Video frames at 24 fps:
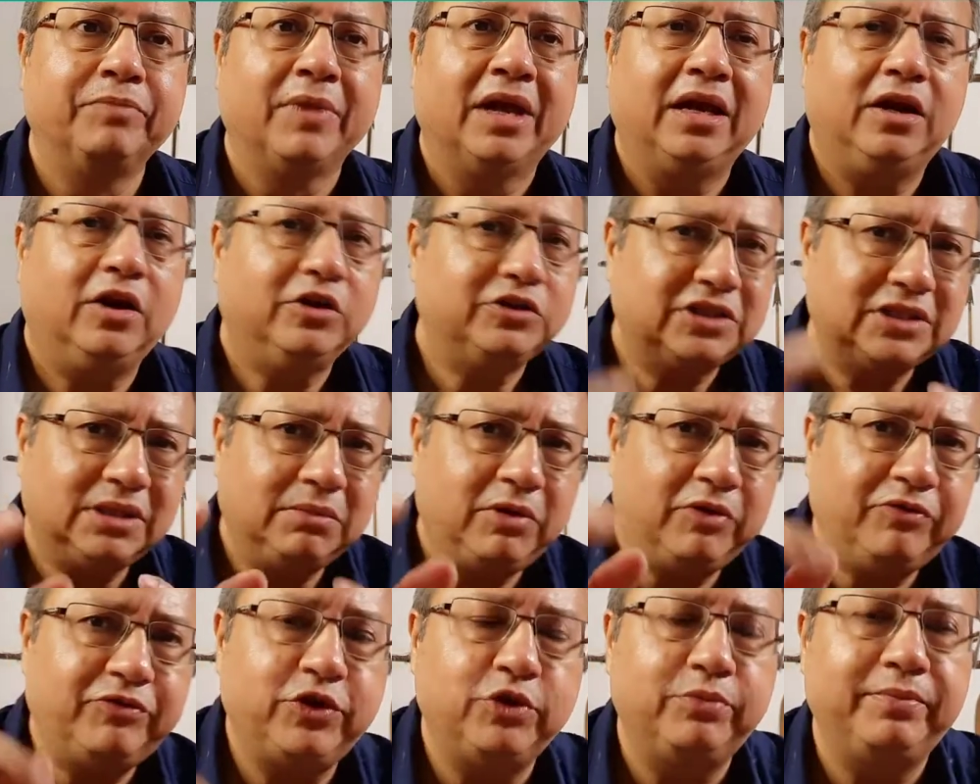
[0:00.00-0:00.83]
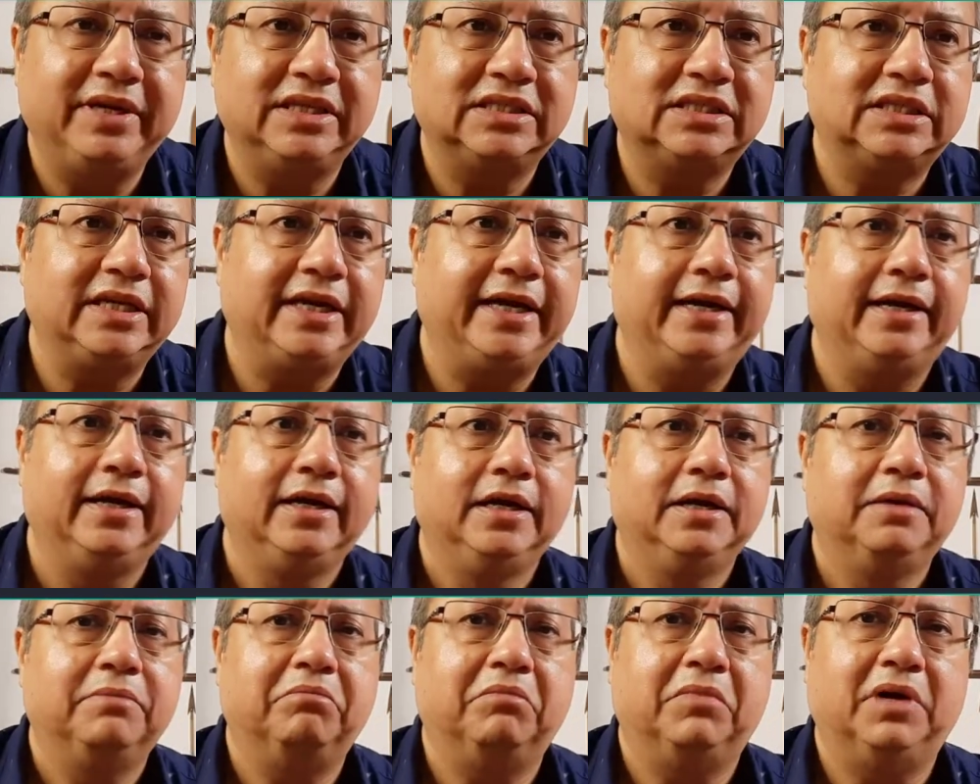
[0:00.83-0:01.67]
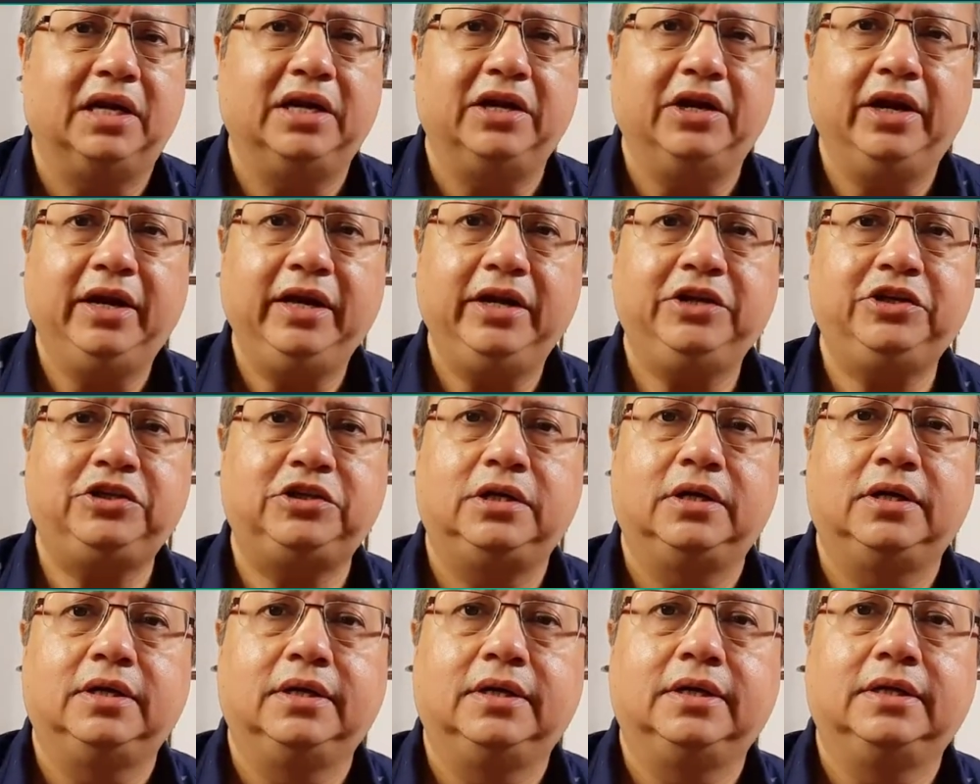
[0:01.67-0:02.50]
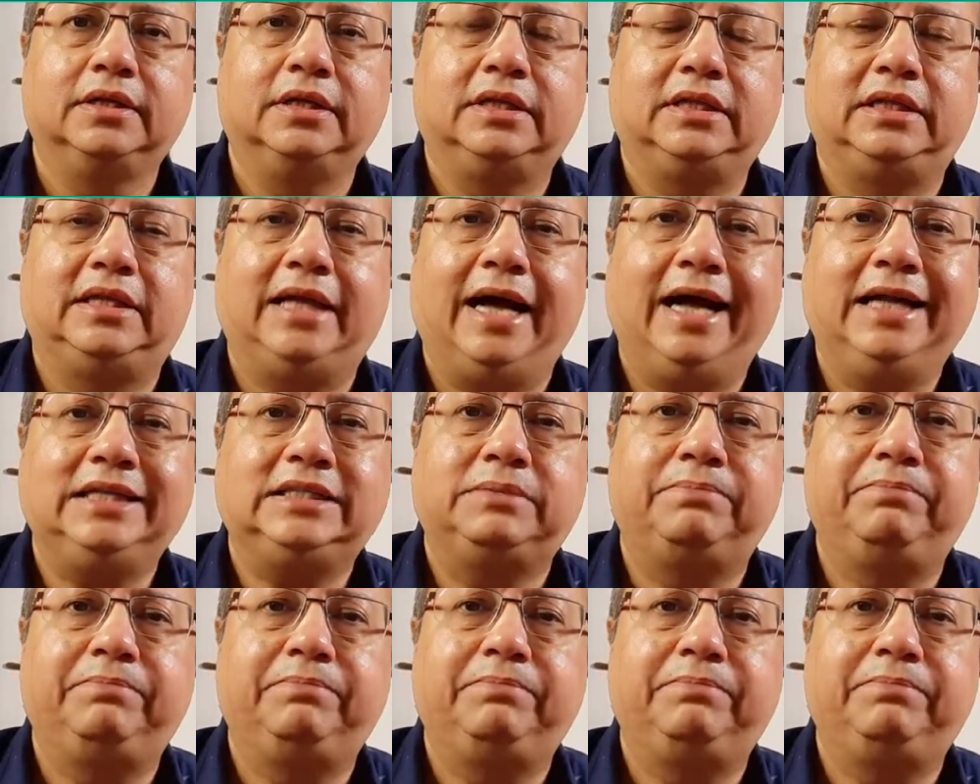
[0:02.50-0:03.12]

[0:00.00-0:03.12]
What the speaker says: Now, some of you may say, Manish, that's